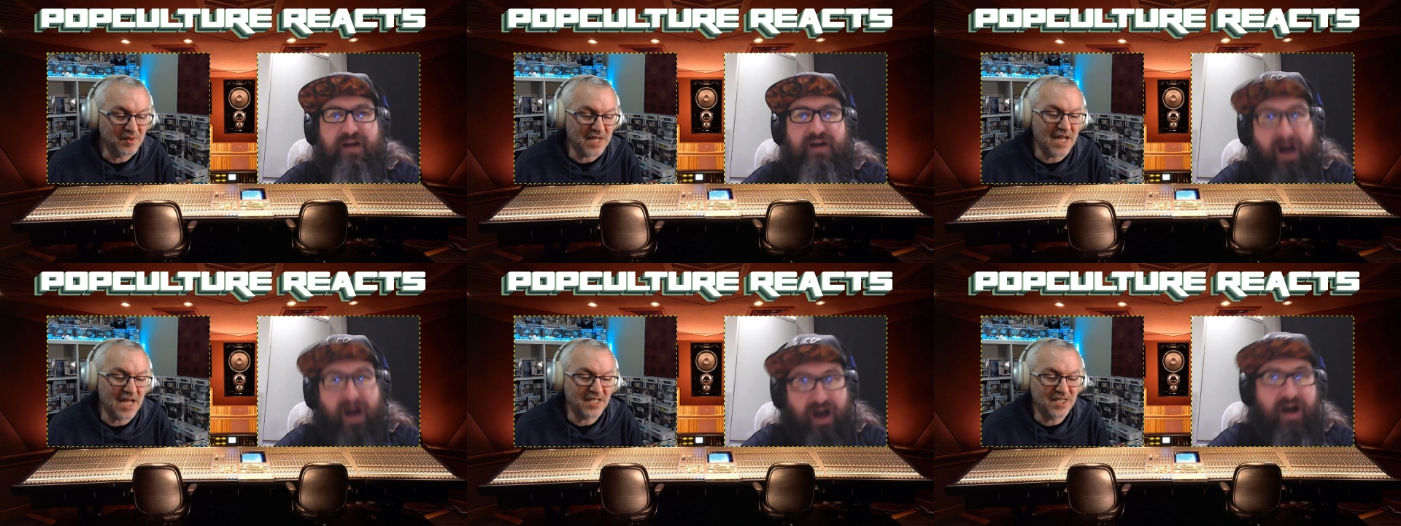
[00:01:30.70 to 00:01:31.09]

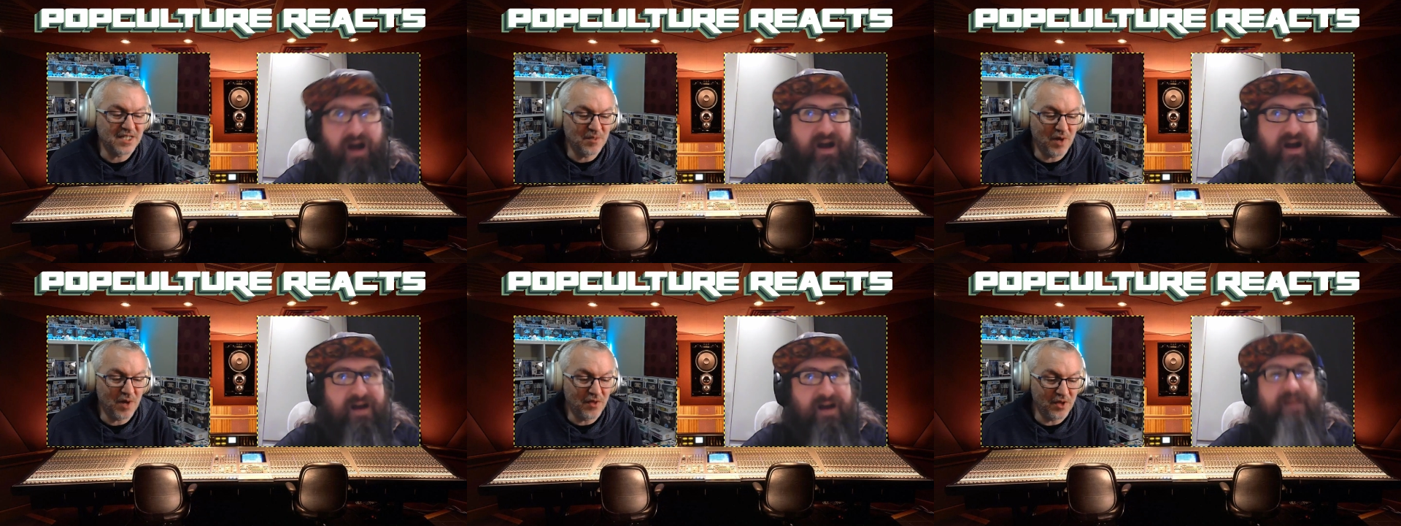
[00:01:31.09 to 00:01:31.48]

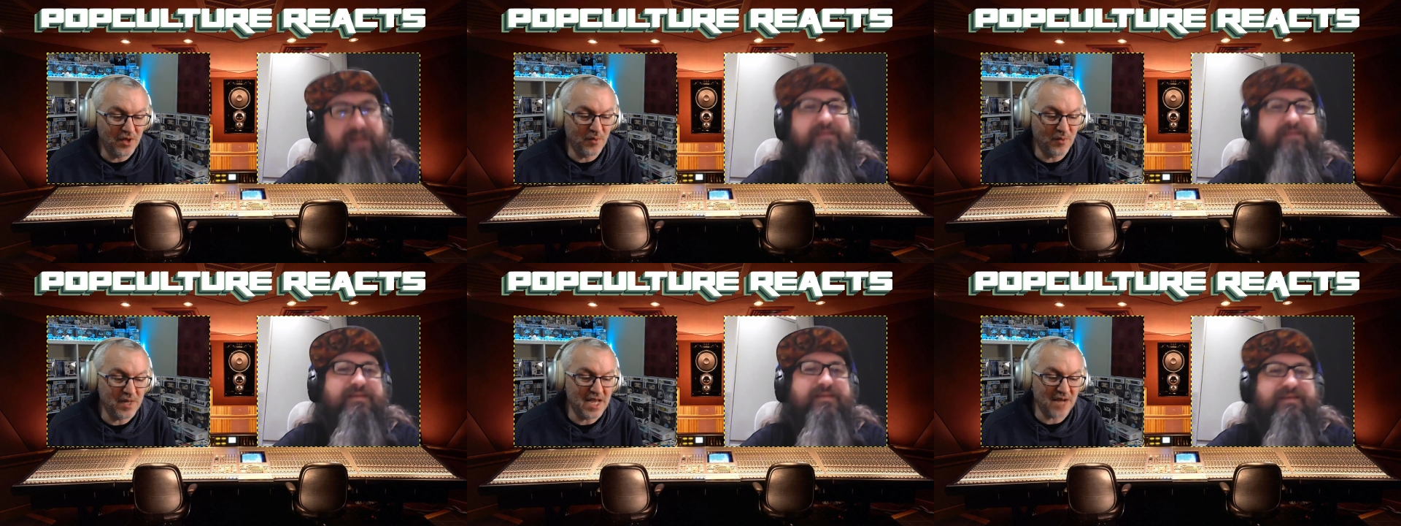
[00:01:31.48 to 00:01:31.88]
Speaker 1: actually ah. one
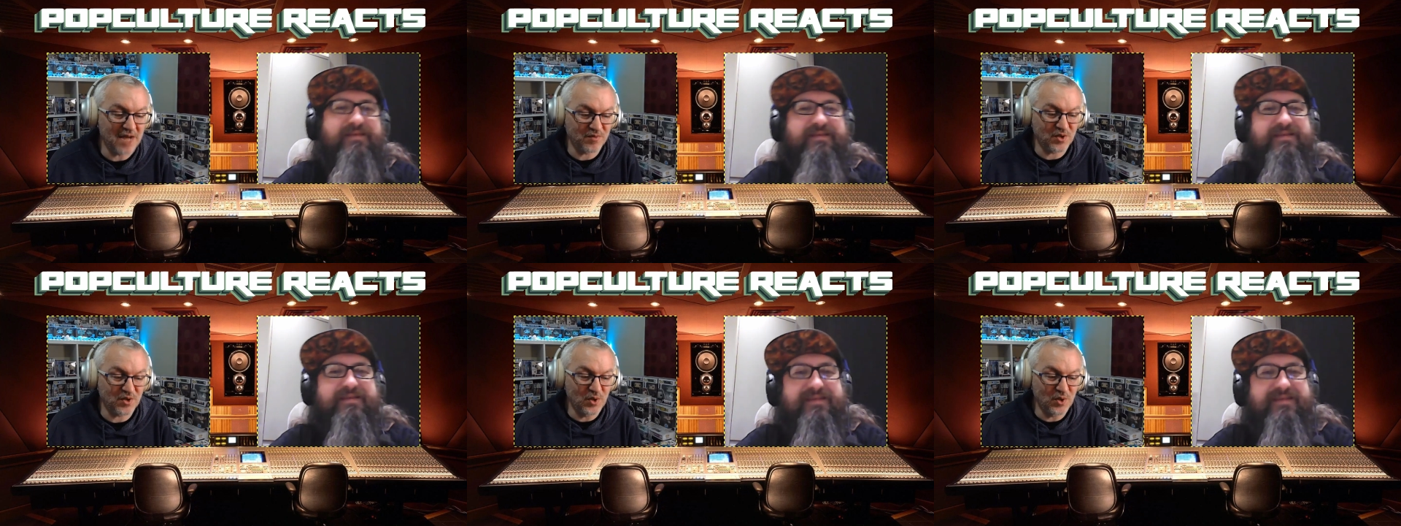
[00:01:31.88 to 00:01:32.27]
that we
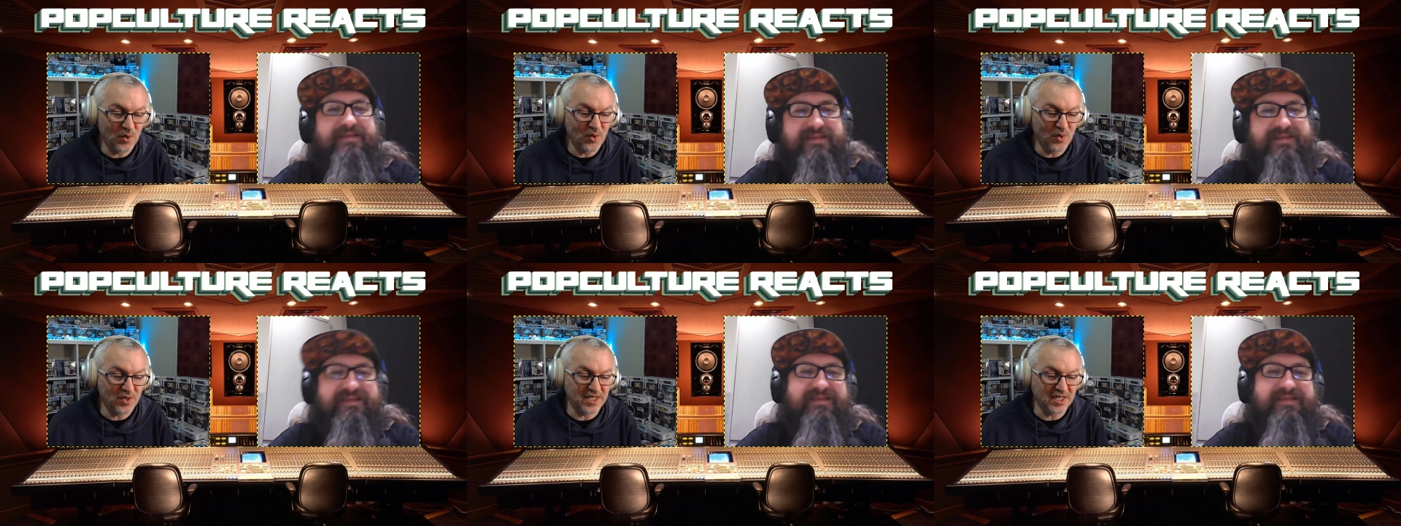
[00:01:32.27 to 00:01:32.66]
had
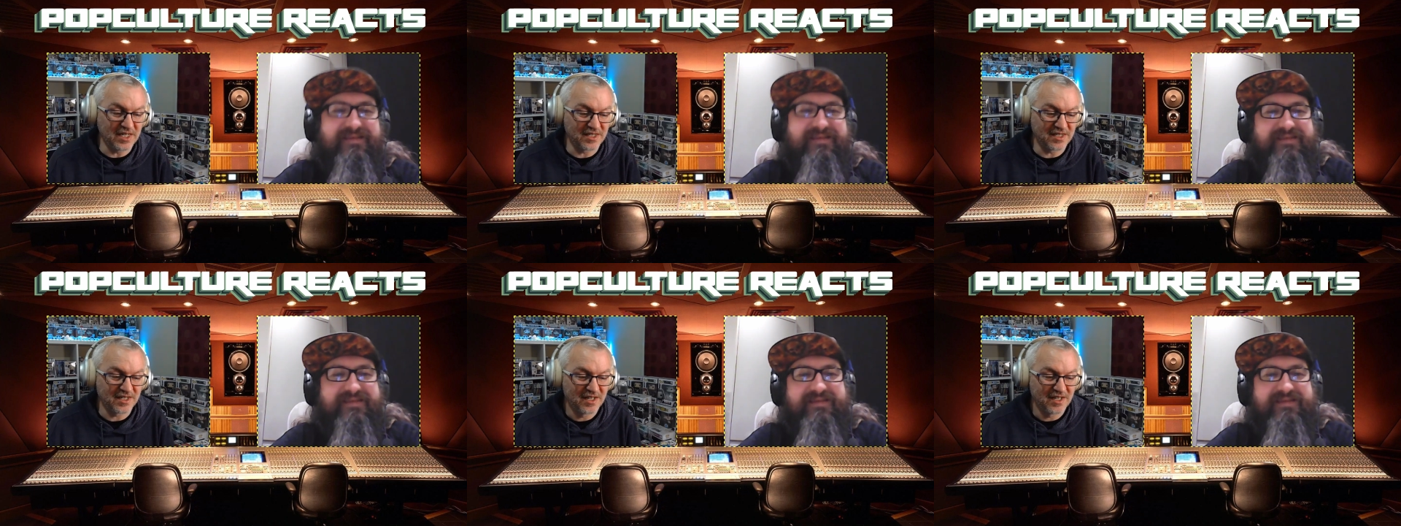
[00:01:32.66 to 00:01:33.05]

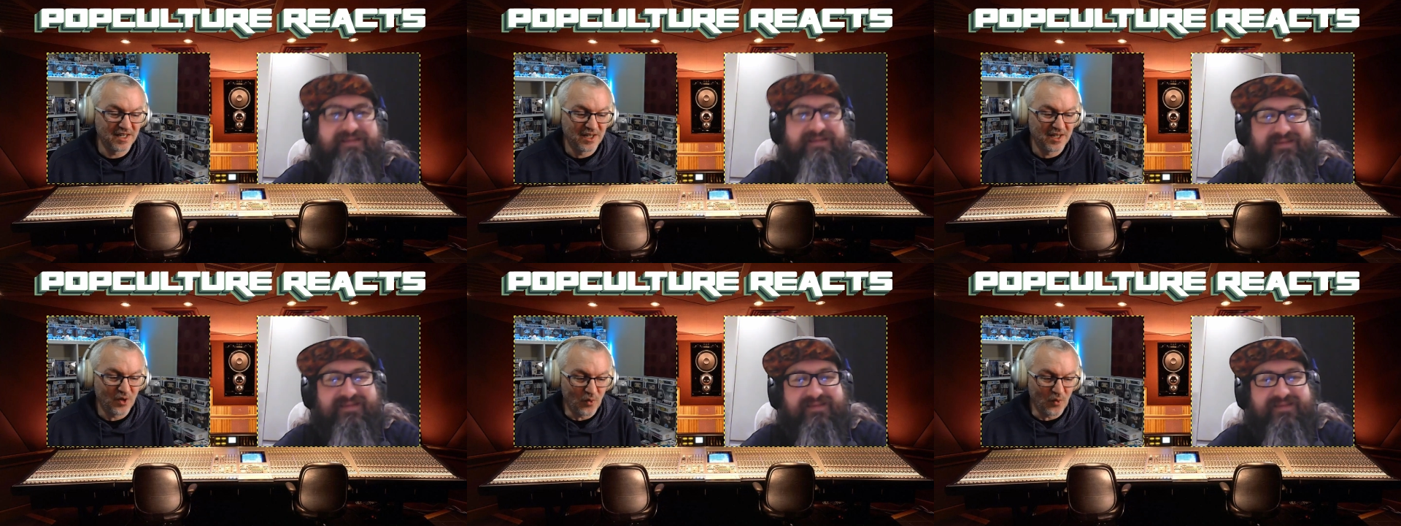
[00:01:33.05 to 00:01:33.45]
recorded
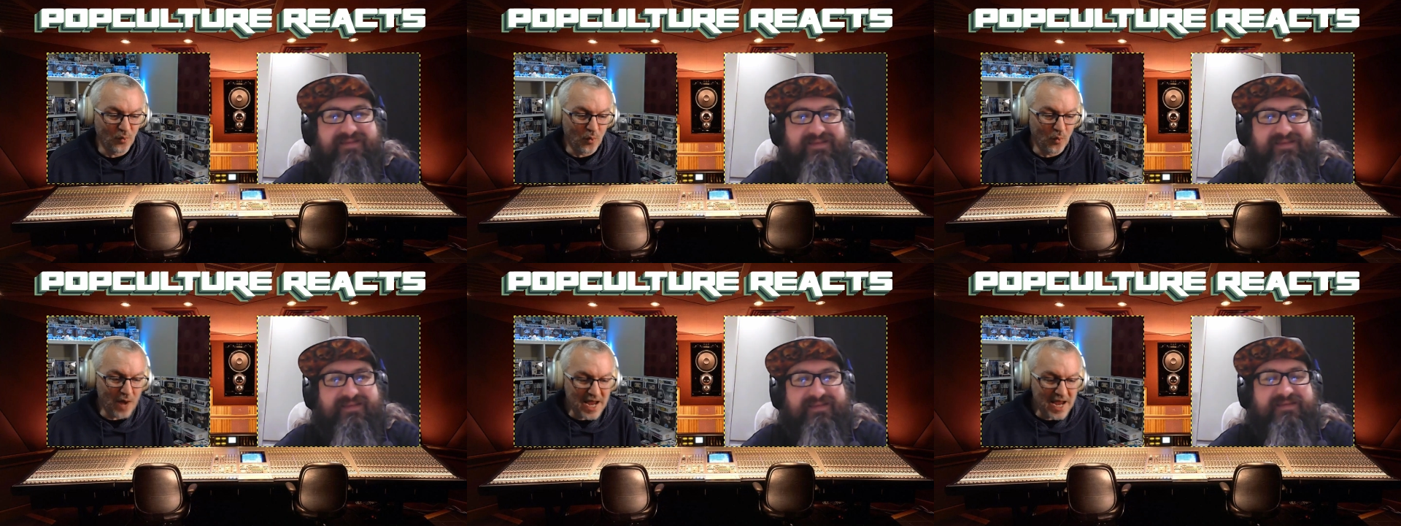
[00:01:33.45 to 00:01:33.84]

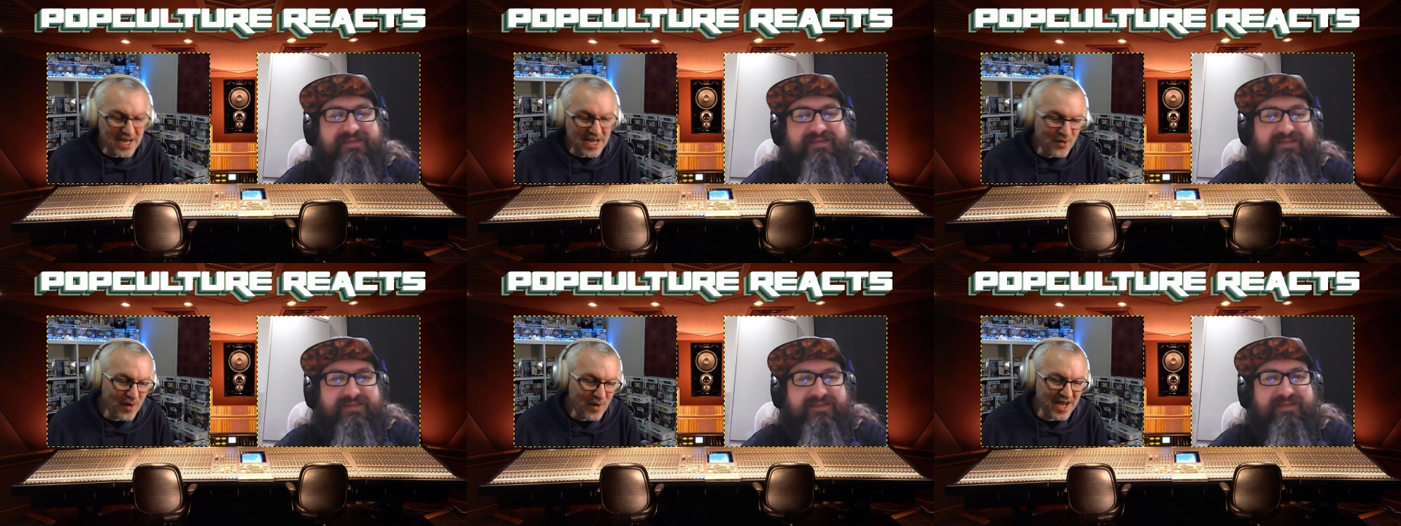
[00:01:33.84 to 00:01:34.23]

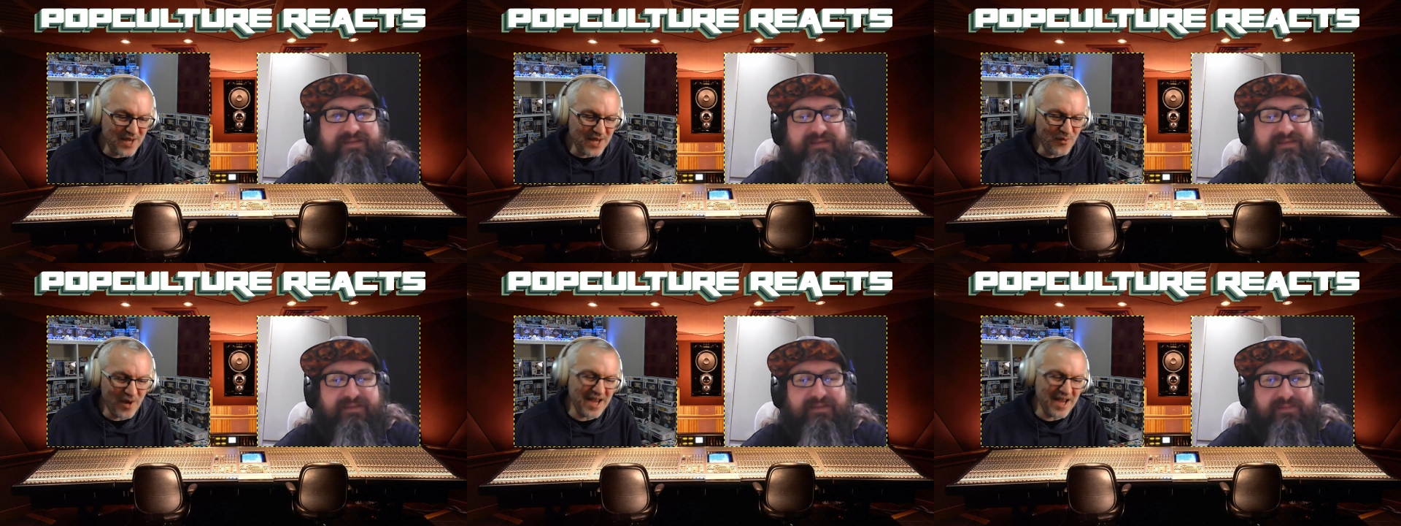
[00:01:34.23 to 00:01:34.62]
way,
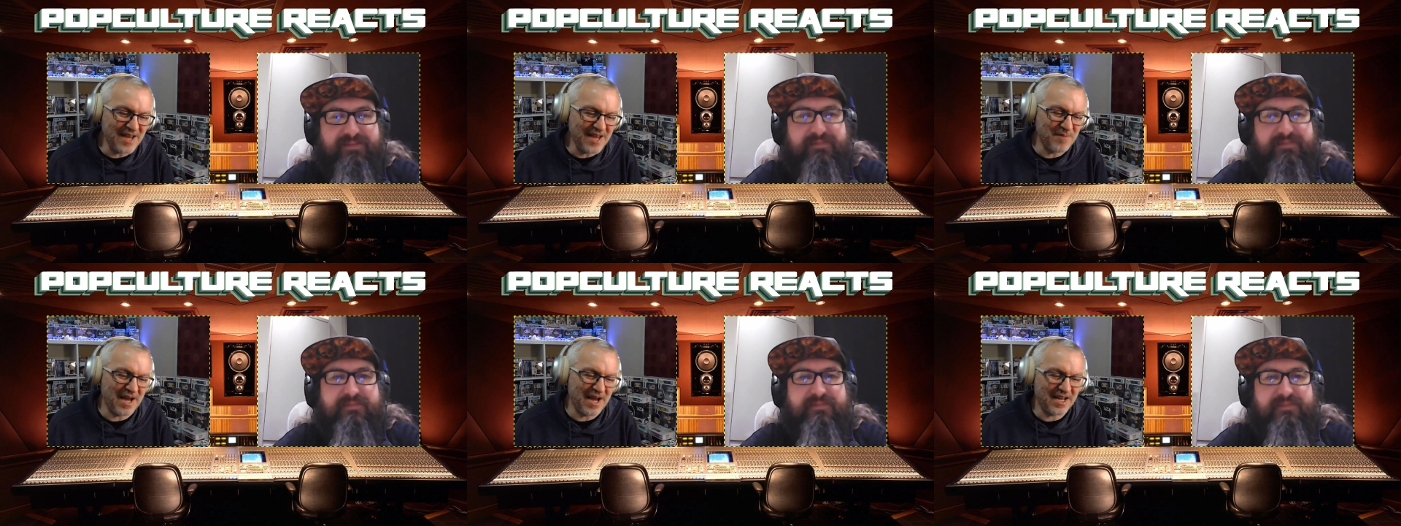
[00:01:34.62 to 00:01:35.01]
way,
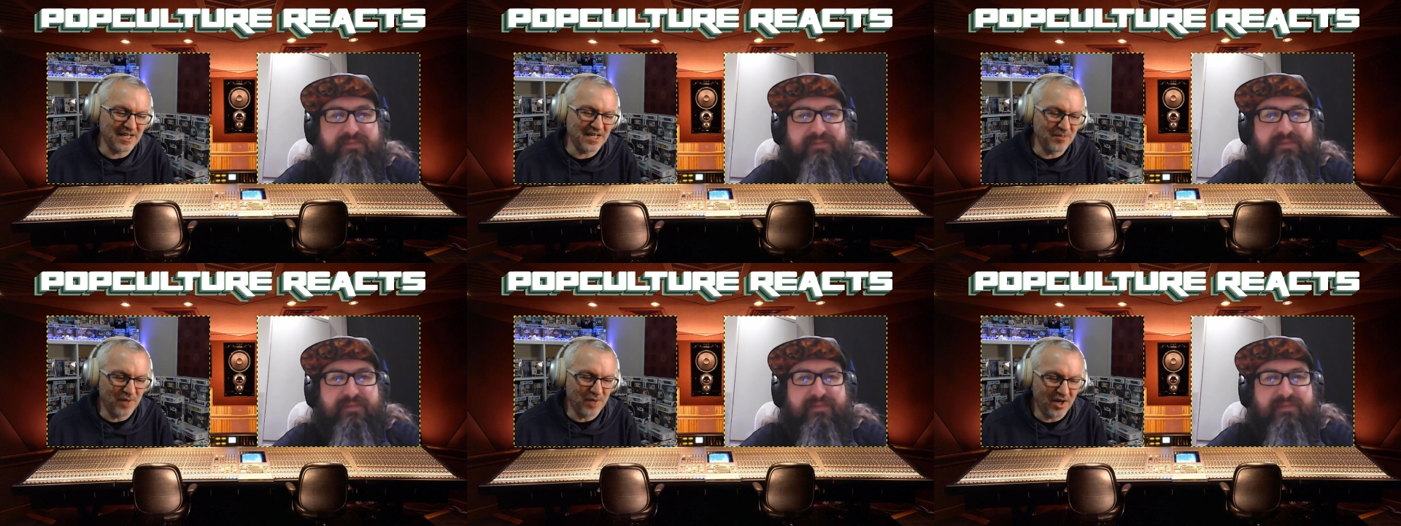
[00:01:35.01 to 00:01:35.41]
way back
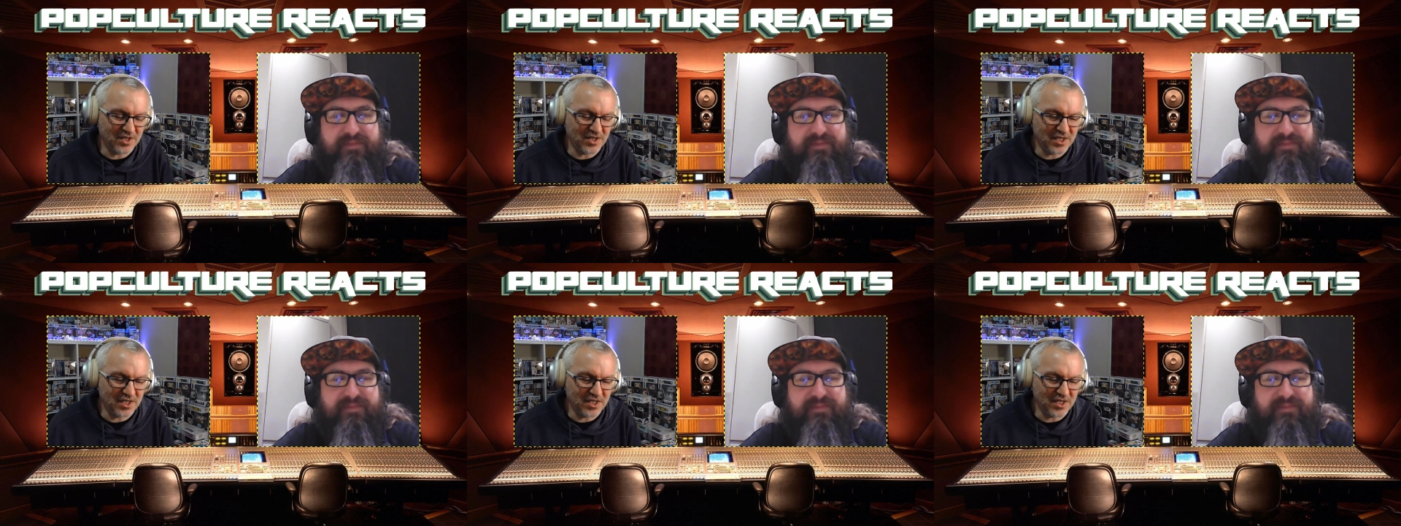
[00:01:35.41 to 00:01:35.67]
in the past.